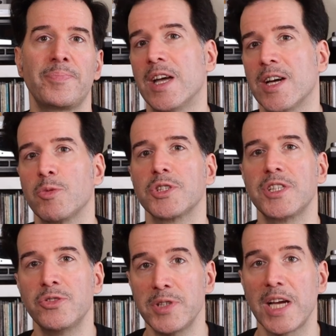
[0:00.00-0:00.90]
and I will
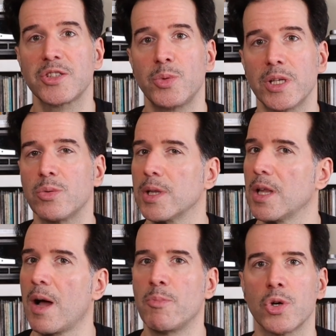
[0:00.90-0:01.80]
see you next week with a
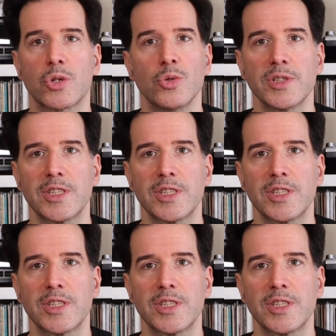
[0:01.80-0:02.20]
lot more cool